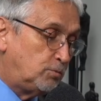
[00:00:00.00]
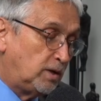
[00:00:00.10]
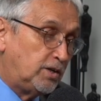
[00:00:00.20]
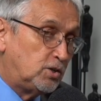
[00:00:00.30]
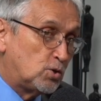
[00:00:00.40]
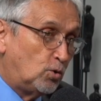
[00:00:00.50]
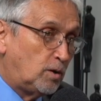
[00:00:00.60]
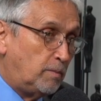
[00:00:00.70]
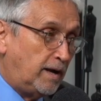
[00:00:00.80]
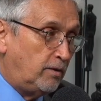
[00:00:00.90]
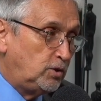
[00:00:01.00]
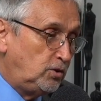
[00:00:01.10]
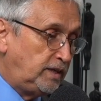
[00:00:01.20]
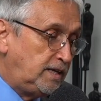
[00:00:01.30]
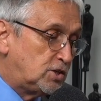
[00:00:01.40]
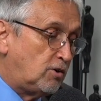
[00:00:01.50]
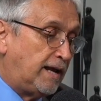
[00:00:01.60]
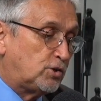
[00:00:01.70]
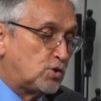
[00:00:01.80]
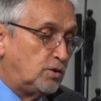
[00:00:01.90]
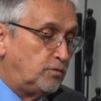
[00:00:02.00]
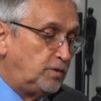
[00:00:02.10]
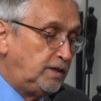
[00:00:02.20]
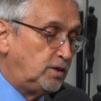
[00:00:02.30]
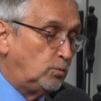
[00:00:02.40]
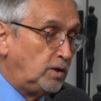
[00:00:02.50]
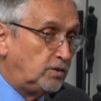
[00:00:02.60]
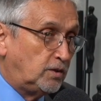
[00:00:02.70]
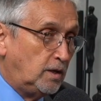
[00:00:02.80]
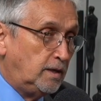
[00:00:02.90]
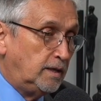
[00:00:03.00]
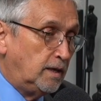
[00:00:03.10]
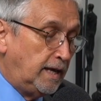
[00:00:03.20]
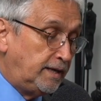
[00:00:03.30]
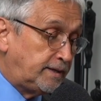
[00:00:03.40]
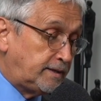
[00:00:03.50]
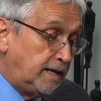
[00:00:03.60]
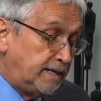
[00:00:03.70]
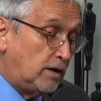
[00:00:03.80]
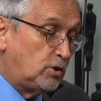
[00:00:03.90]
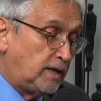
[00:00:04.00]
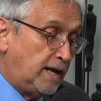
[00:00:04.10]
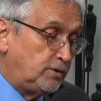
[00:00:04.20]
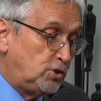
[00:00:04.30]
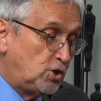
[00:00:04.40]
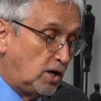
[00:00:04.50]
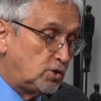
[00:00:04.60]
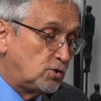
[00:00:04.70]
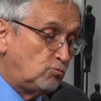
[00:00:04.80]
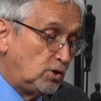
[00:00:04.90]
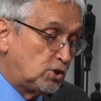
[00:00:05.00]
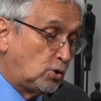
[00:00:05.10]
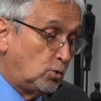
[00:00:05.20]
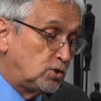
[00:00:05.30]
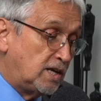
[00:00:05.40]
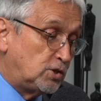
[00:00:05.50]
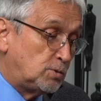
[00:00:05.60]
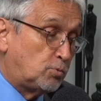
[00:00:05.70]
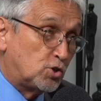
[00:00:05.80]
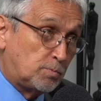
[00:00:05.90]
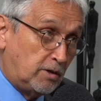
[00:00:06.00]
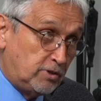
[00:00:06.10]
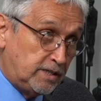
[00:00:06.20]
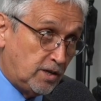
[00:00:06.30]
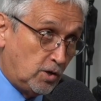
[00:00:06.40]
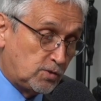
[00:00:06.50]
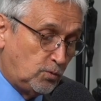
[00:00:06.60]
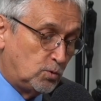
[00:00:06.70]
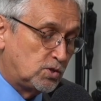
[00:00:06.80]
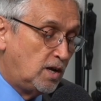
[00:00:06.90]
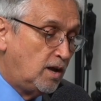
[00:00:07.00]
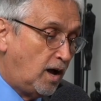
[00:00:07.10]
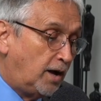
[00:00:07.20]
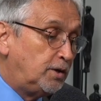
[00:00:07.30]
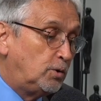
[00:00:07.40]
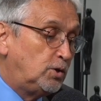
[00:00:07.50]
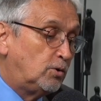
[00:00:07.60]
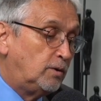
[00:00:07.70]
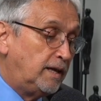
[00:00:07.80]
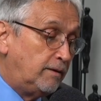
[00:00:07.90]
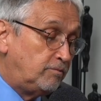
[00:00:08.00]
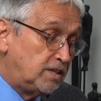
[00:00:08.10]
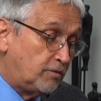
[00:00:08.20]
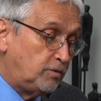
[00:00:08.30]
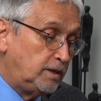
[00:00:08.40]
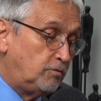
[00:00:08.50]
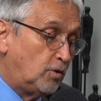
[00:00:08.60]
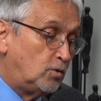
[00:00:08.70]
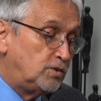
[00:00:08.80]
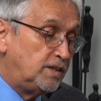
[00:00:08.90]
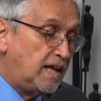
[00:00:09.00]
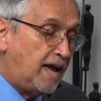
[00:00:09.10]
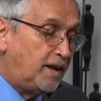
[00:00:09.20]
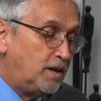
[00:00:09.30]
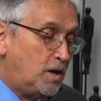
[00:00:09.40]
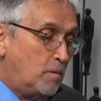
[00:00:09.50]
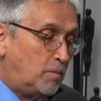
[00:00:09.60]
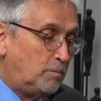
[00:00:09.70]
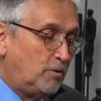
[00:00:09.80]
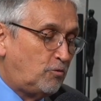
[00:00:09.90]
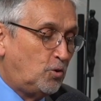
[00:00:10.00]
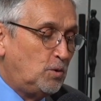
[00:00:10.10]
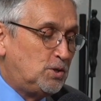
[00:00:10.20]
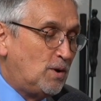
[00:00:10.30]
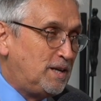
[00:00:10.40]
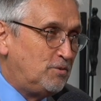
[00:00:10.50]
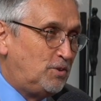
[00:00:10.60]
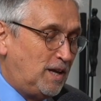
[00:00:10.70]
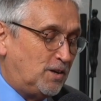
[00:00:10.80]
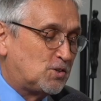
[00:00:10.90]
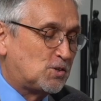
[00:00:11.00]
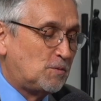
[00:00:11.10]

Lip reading: going to talk about the interaction of VIDA with Hidalgo County Judge Richard Cortez's Prosperity Task Force. I know you're definitely involved in that. But before we do any of this,